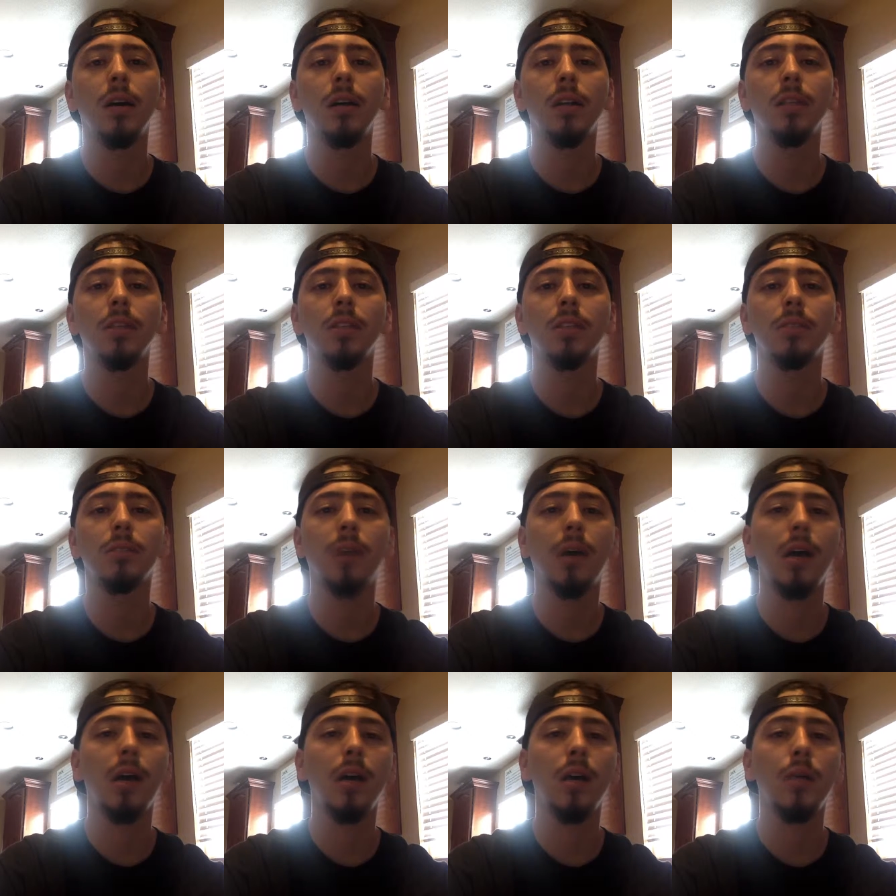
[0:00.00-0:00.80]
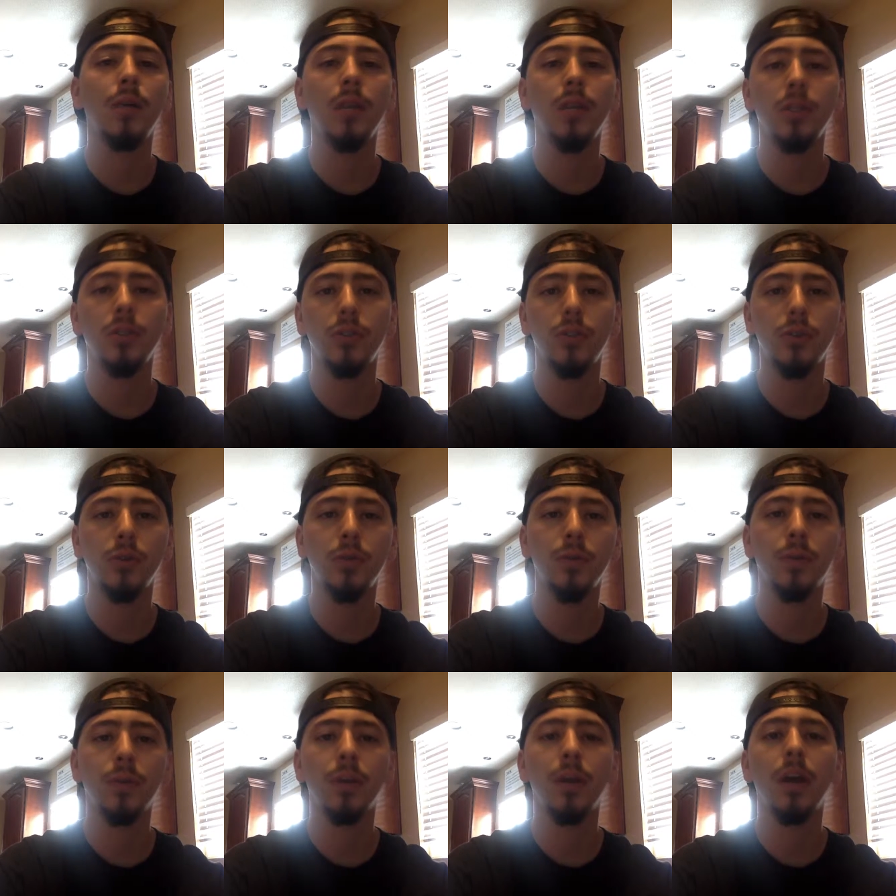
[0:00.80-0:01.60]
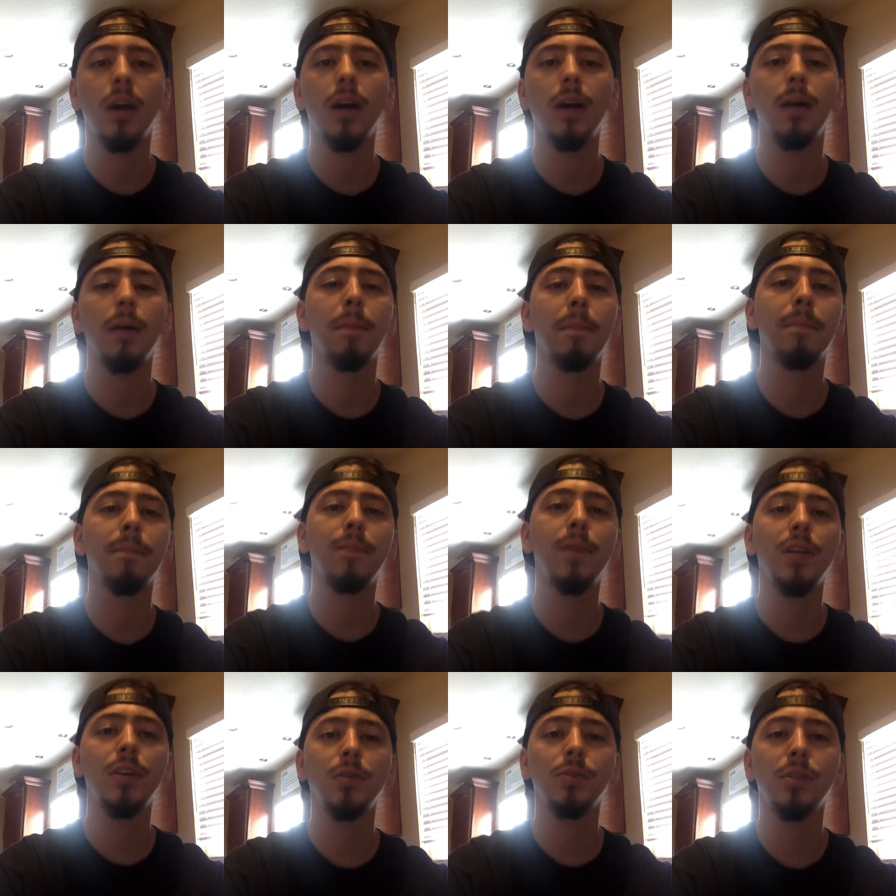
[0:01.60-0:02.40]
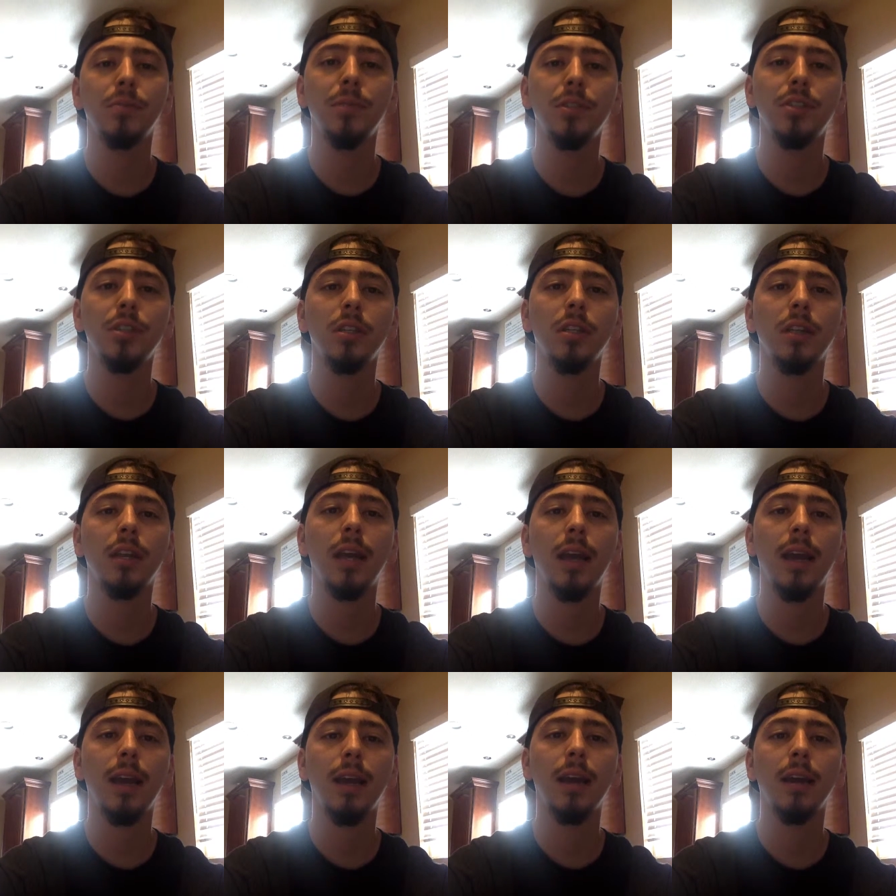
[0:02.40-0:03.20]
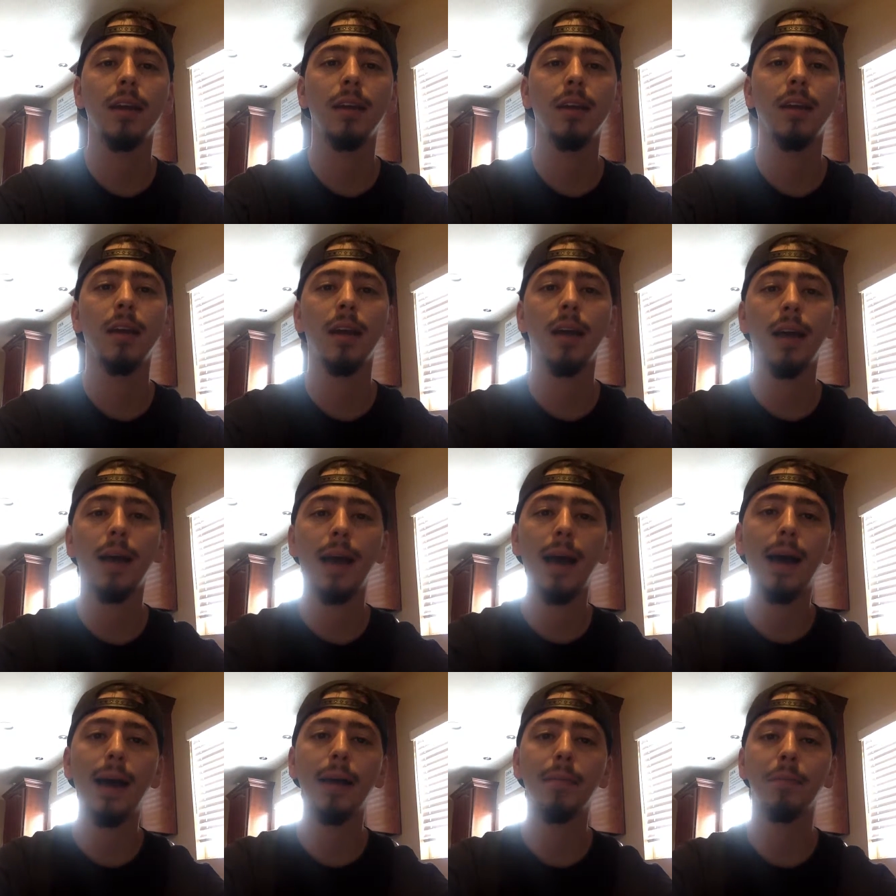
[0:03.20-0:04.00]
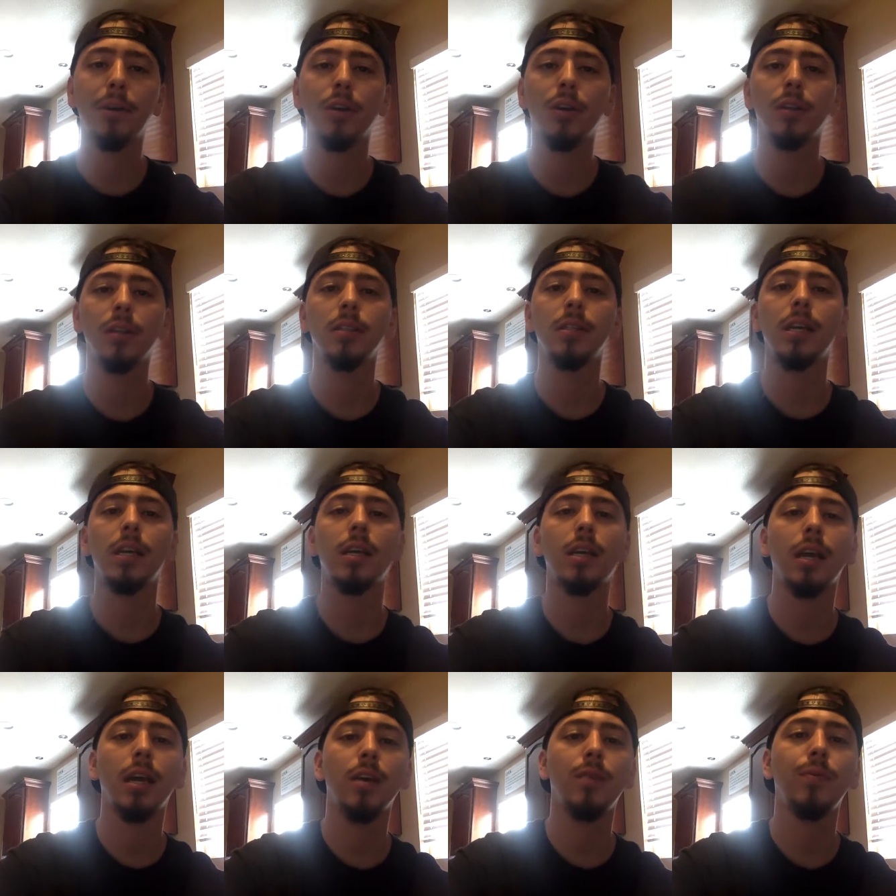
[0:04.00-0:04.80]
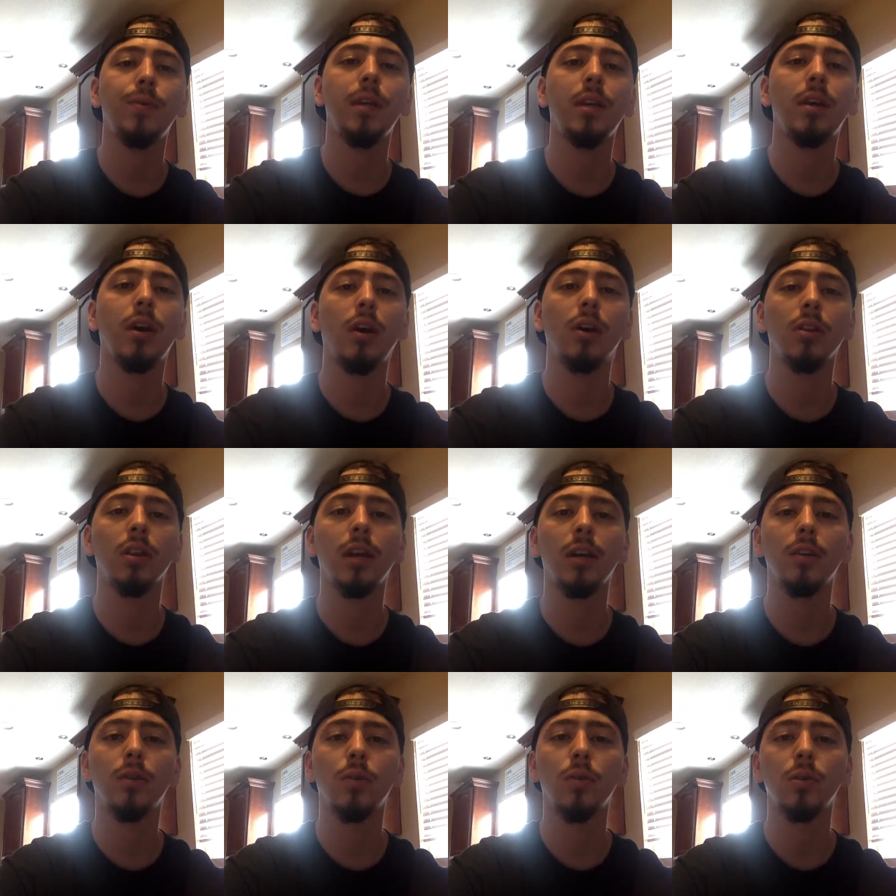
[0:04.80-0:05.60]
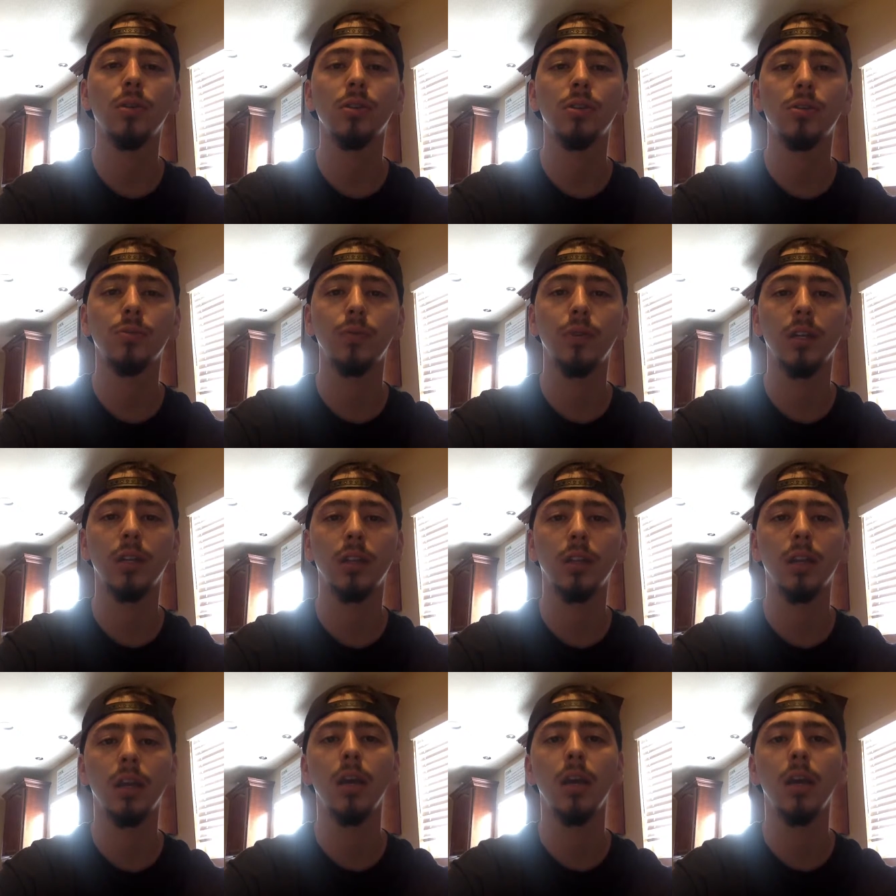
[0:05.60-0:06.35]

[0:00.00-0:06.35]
This is my week 2 video submission, and I'm currently taking an 8-week online course with